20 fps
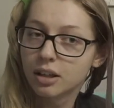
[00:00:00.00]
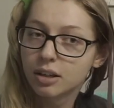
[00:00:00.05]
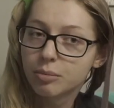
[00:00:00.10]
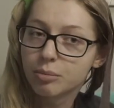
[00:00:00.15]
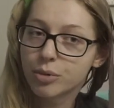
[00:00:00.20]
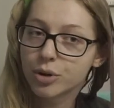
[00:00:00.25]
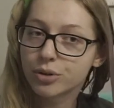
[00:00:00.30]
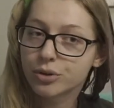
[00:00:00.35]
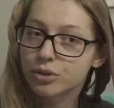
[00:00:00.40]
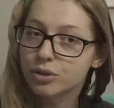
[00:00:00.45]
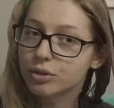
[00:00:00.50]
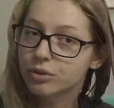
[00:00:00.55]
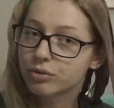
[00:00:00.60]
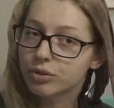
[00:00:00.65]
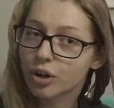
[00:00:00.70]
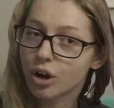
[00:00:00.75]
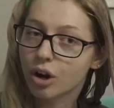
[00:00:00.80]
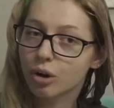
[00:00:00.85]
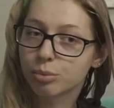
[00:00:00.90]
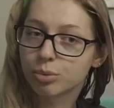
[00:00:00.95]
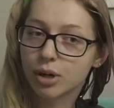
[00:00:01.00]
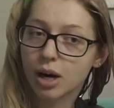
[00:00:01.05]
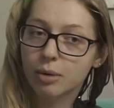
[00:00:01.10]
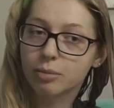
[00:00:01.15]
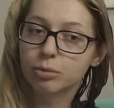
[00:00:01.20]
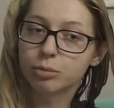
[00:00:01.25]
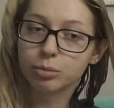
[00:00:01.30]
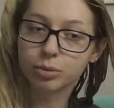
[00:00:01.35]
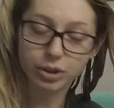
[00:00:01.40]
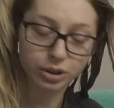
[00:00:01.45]
most of y'all
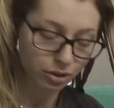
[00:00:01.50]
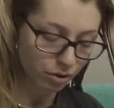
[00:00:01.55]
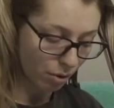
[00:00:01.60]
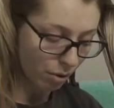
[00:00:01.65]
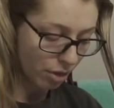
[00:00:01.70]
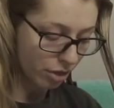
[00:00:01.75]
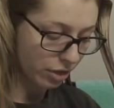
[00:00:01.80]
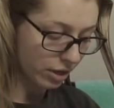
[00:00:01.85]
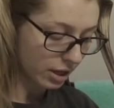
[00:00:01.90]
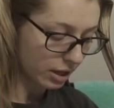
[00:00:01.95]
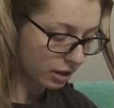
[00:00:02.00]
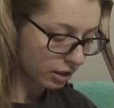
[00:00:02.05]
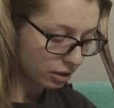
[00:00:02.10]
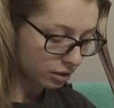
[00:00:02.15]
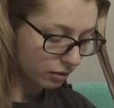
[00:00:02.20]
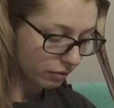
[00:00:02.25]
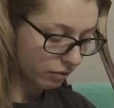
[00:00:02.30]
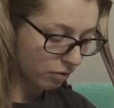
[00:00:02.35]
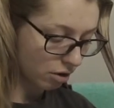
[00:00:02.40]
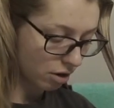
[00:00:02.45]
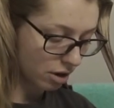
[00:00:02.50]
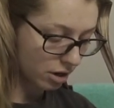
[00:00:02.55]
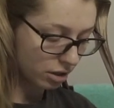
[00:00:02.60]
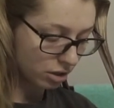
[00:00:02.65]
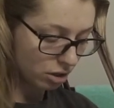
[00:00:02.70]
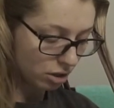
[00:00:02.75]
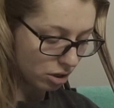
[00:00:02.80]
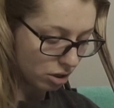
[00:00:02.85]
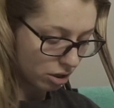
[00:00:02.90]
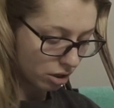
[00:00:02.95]
probably don't think this far
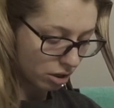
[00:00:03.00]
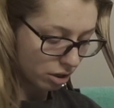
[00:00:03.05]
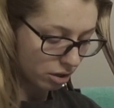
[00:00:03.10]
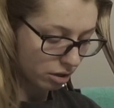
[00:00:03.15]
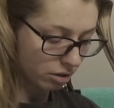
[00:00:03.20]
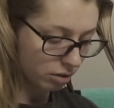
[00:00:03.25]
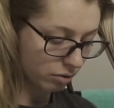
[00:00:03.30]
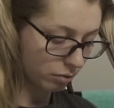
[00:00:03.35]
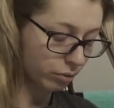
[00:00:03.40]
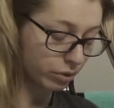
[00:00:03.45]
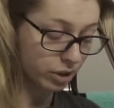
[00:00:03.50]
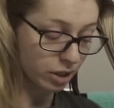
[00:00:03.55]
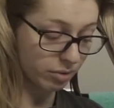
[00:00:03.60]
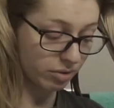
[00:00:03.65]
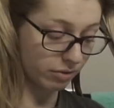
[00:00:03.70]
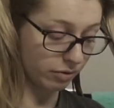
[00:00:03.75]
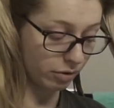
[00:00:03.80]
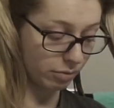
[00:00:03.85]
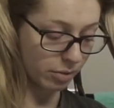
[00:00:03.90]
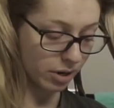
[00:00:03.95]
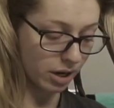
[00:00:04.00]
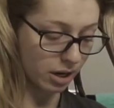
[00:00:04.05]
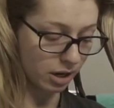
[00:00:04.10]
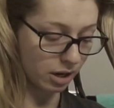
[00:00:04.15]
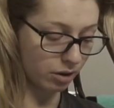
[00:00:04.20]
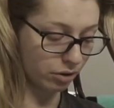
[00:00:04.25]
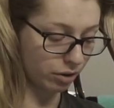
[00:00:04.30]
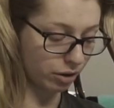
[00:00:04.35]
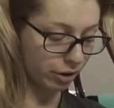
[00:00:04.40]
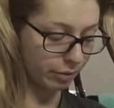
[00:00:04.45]
into your, well some of you might, I
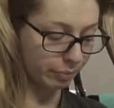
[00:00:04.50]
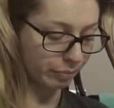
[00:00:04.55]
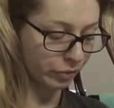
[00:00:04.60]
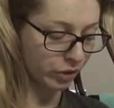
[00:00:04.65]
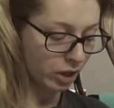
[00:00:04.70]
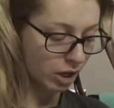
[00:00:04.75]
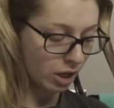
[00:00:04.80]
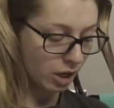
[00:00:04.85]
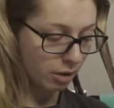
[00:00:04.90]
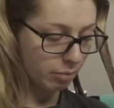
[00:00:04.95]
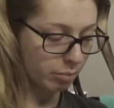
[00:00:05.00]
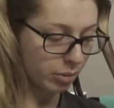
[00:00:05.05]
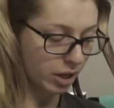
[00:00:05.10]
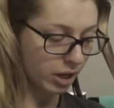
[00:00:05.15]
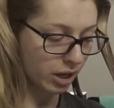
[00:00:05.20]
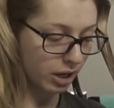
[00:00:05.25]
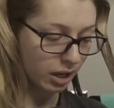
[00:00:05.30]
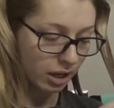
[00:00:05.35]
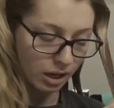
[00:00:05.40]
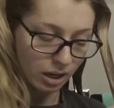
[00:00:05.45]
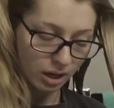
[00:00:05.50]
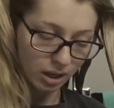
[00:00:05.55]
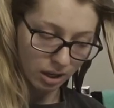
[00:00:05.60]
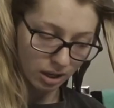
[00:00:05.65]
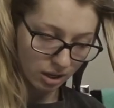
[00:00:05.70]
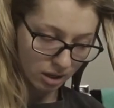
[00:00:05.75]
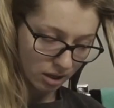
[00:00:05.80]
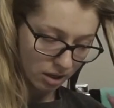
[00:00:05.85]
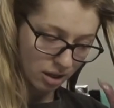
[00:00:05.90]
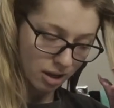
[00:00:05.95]
don't know. But
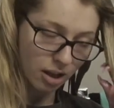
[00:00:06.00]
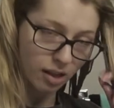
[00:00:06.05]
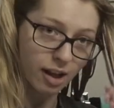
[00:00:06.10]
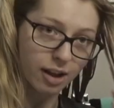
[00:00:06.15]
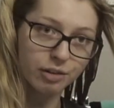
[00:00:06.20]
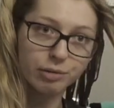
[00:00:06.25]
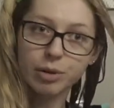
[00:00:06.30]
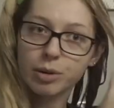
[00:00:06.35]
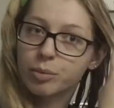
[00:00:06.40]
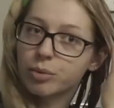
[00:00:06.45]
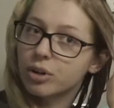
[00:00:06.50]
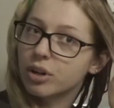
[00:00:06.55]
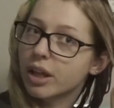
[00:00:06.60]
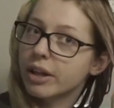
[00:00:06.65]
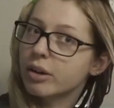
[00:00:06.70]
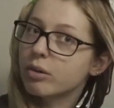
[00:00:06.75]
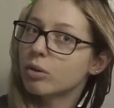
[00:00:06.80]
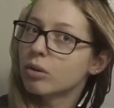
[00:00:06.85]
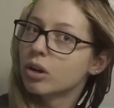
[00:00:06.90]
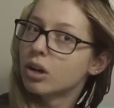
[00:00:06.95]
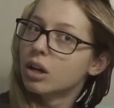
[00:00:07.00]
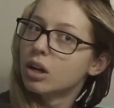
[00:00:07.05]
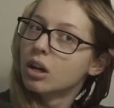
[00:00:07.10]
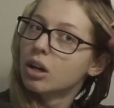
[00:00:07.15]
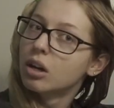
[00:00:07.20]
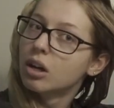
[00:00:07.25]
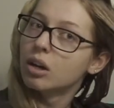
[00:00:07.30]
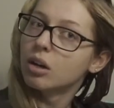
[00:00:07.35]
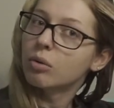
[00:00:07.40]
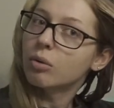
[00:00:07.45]
a lot of people are like,
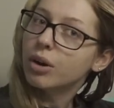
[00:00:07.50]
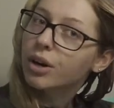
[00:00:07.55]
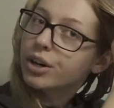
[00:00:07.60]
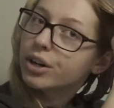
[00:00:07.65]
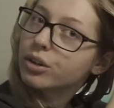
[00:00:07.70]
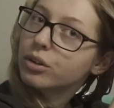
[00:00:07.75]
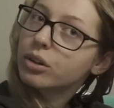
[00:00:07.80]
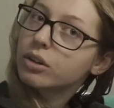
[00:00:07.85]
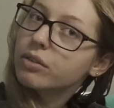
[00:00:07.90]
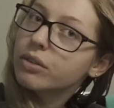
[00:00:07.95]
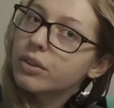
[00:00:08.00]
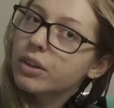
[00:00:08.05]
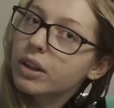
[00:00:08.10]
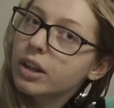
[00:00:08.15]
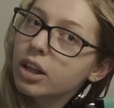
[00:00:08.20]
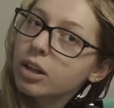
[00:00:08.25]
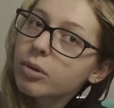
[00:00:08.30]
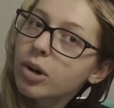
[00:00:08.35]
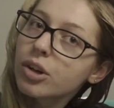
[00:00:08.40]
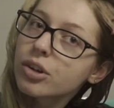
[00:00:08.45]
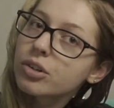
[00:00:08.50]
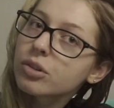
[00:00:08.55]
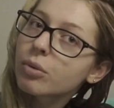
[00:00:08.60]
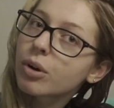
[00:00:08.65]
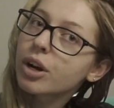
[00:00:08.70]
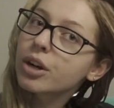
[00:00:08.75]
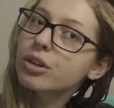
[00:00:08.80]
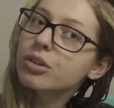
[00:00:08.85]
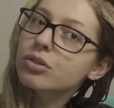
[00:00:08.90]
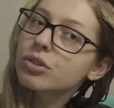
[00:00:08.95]
why are you even thinking about this?
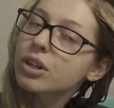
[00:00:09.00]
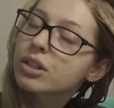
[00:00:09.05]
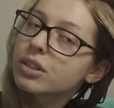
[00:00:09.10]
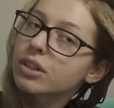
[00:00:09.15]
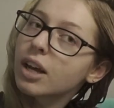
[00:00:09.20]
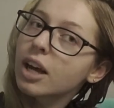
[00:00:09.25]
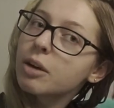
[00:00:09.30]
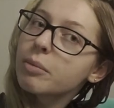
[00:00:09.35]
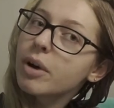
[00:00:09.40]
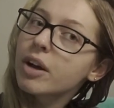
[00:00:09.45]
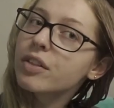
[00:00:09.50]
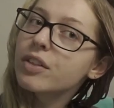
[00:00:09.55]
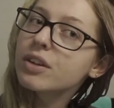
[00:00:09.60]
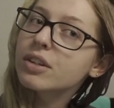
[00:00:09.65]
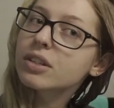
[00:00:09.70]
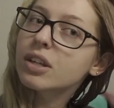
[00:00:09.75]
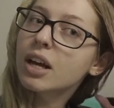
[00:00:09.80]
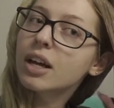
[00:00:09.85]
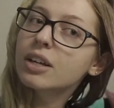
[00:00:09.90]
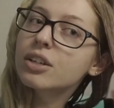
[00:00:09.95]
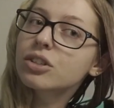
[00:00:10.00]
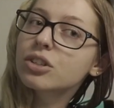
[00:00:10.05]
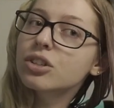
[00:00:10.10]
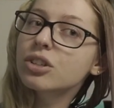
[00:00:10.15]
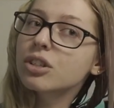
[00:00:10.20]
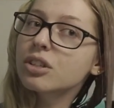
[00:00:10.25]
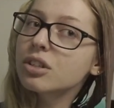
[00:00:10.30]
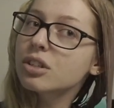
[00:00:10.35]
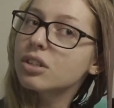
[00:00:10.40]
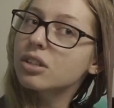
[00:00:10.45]
Why are you stressing out about this? It's
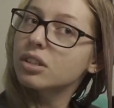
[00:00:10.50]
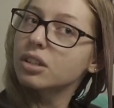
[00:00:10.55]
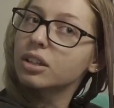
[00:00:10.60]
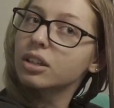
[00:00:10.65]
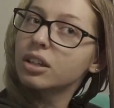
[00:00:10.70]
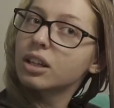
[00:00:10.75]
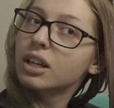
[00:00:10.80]
just,